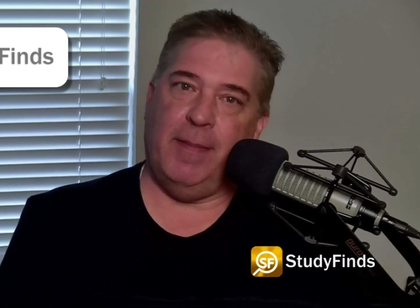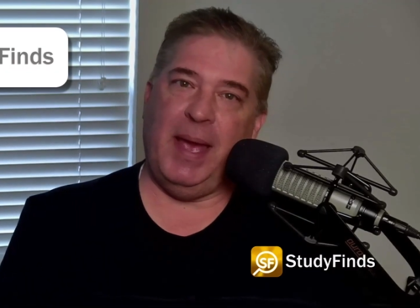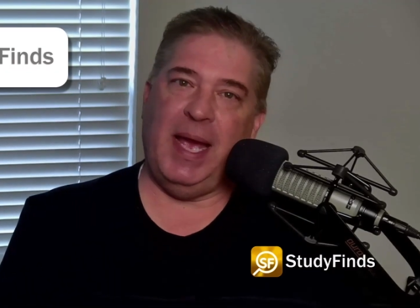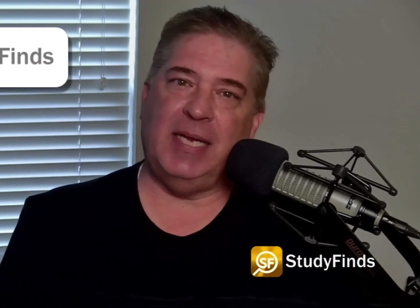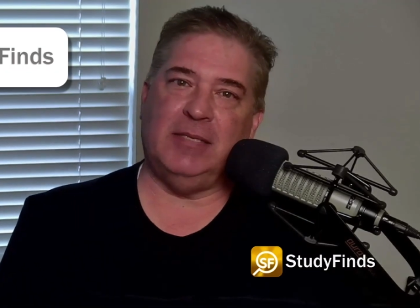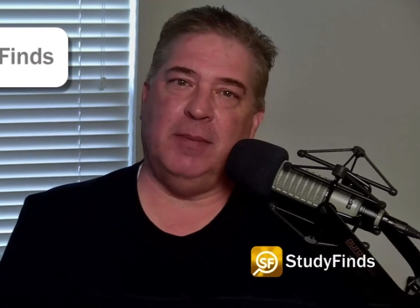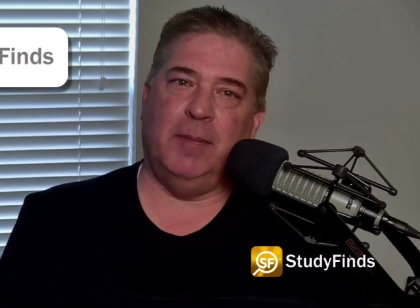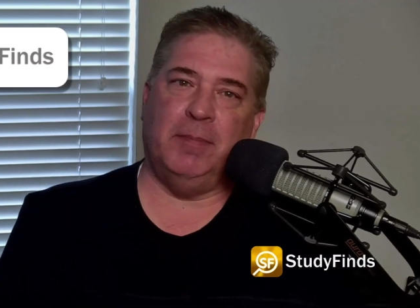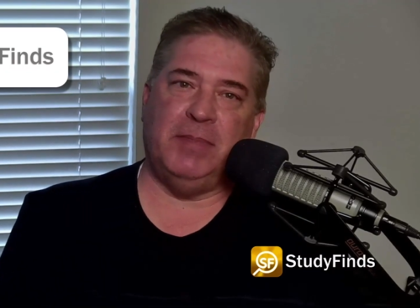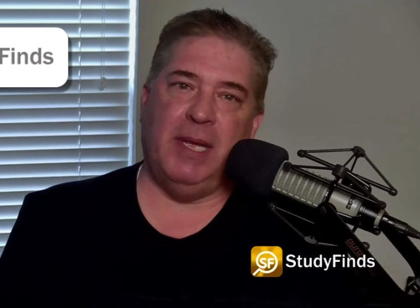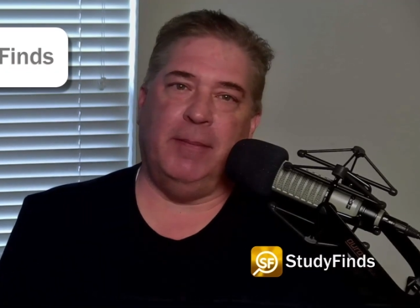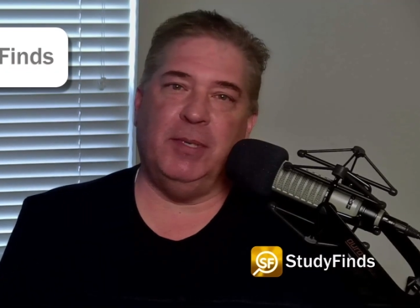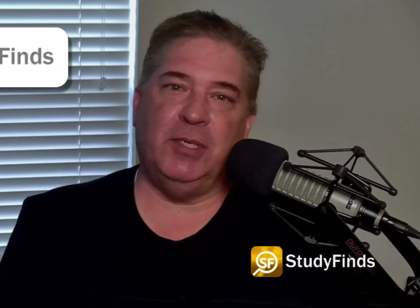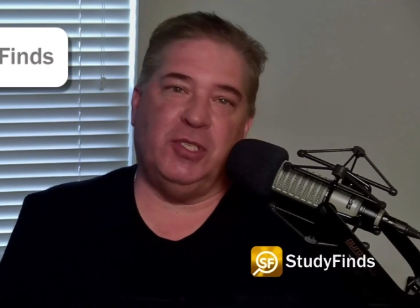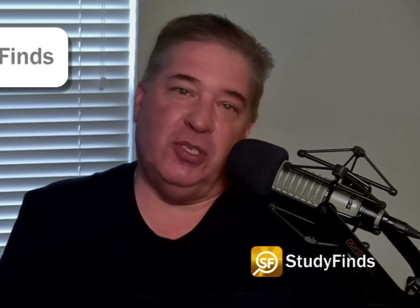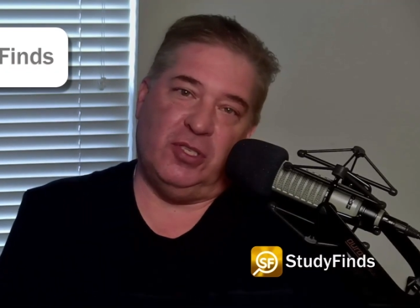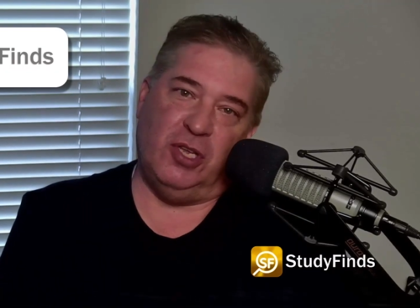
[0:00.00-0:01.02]
the maximum
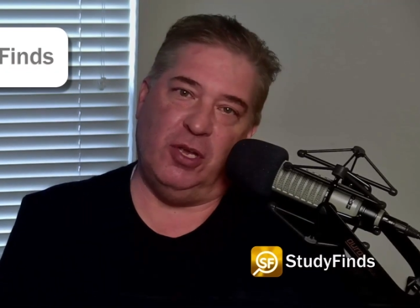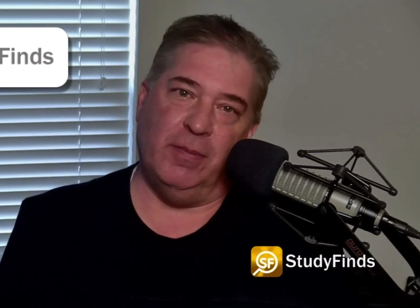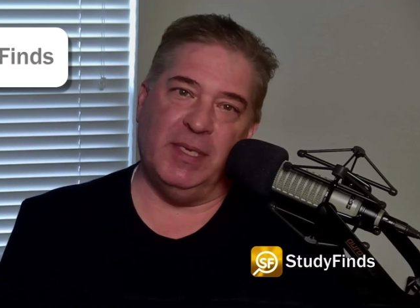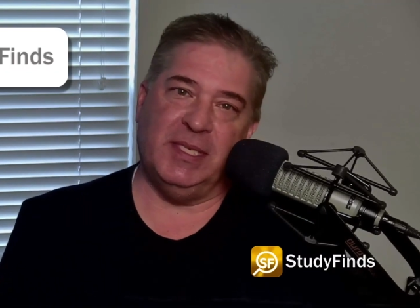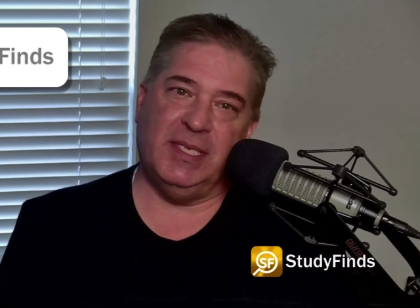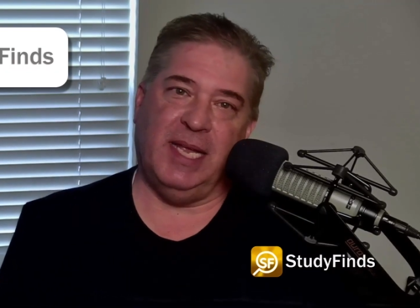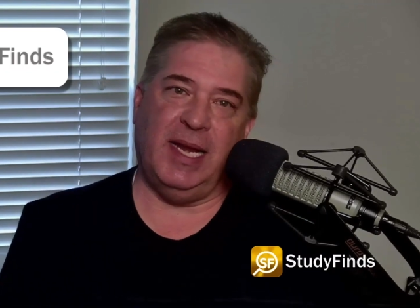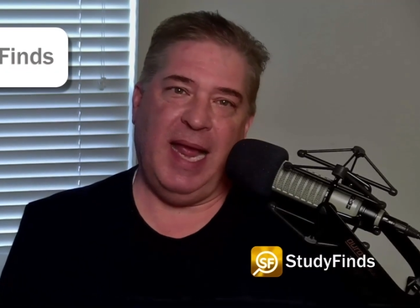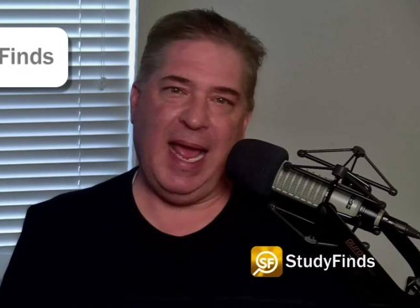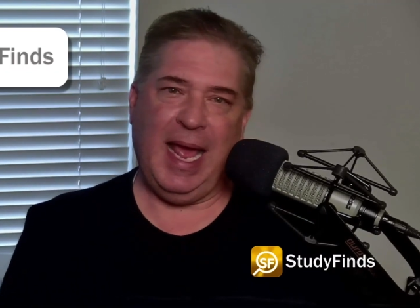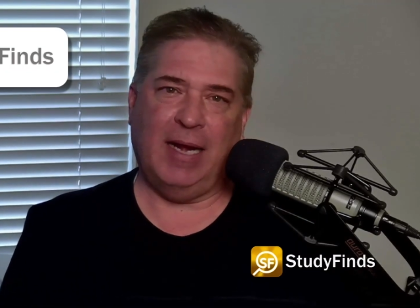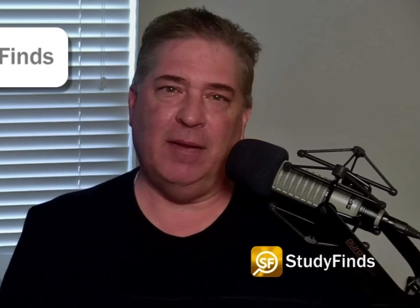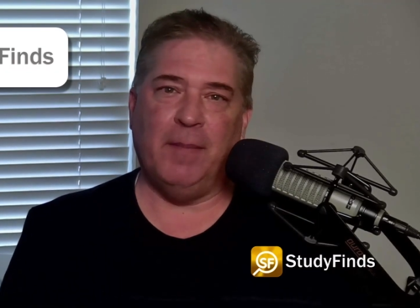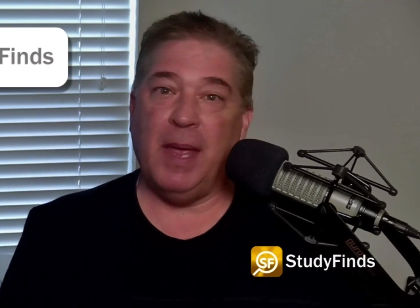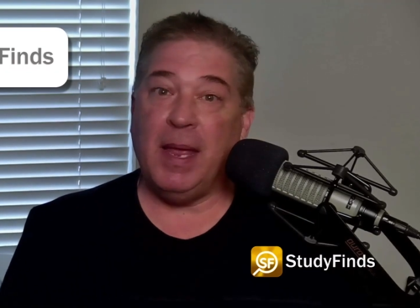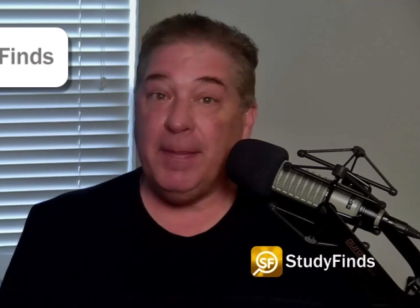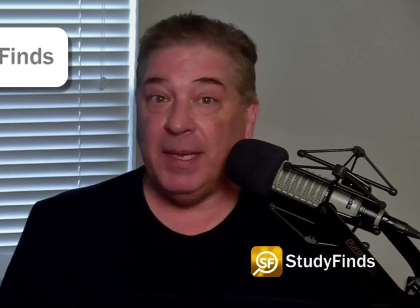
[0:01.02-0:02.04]
temperatures humans can
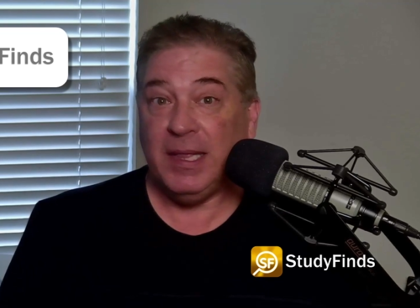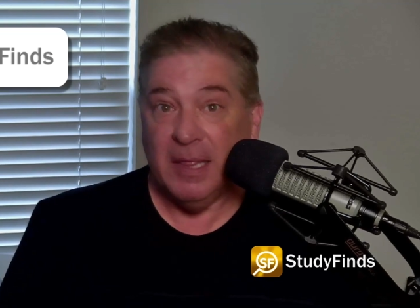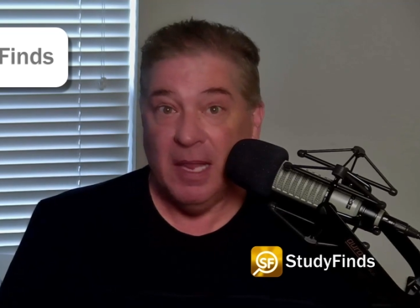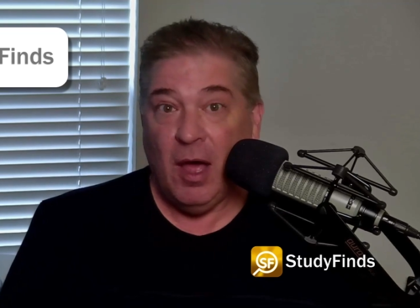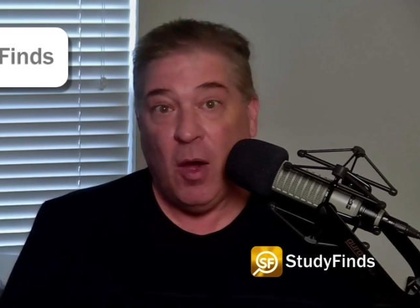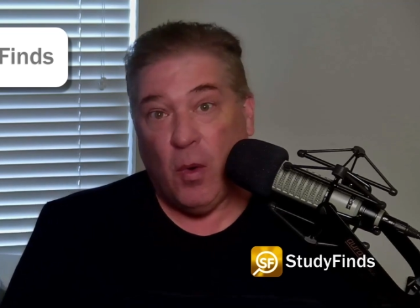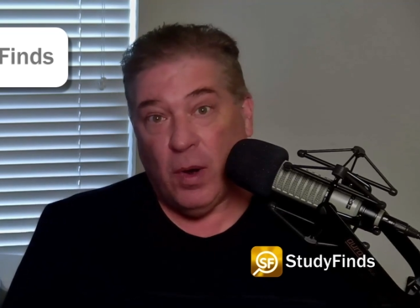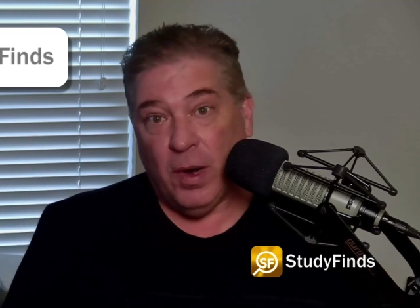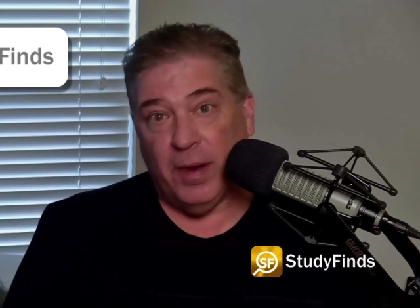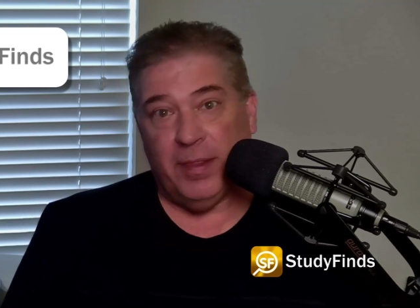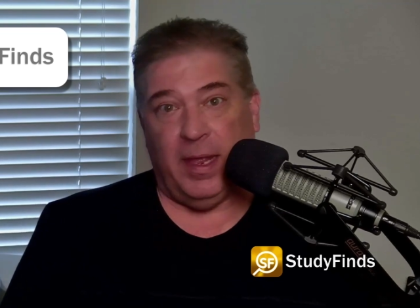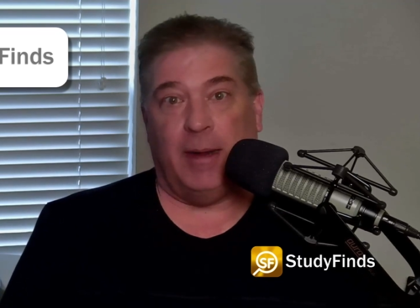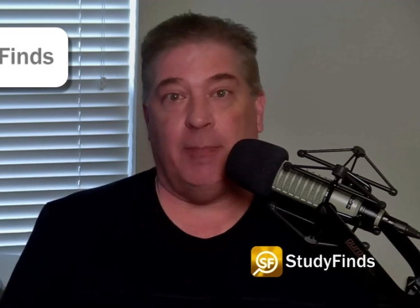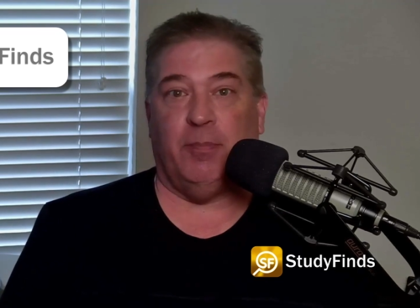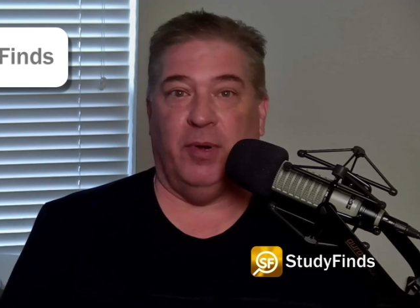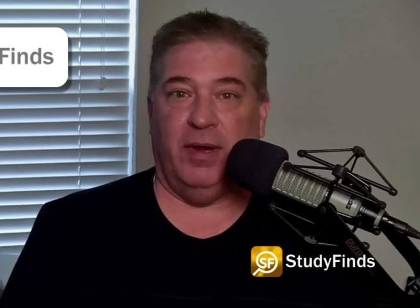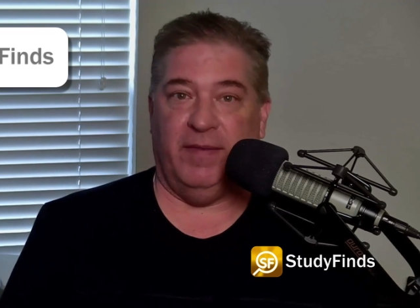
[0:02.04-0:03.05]
handle may be lower
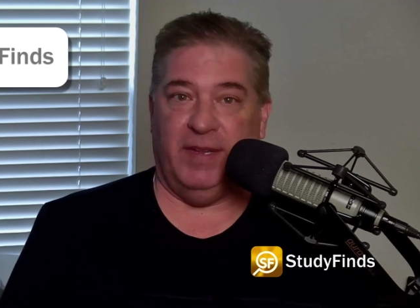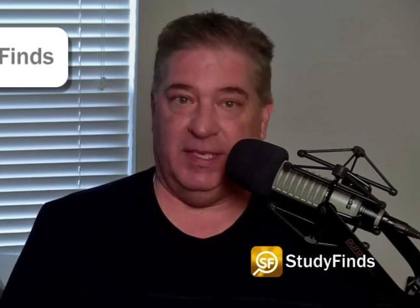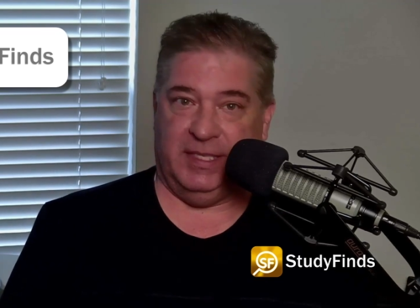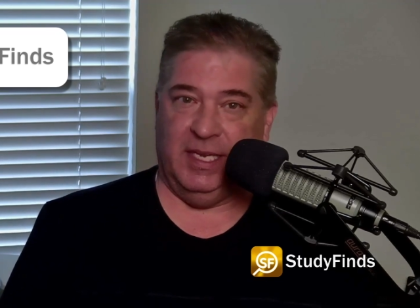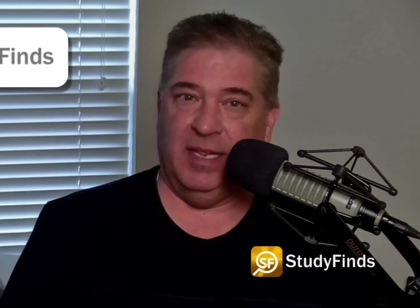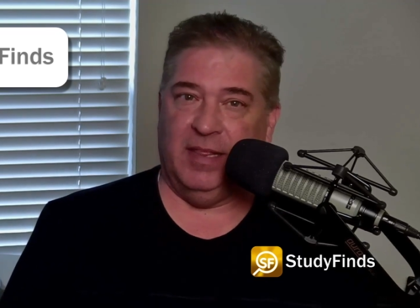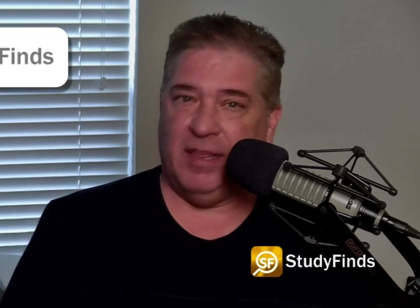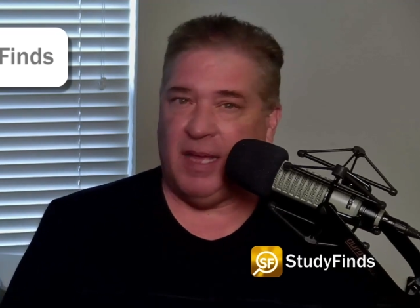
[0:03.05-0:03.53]
than previously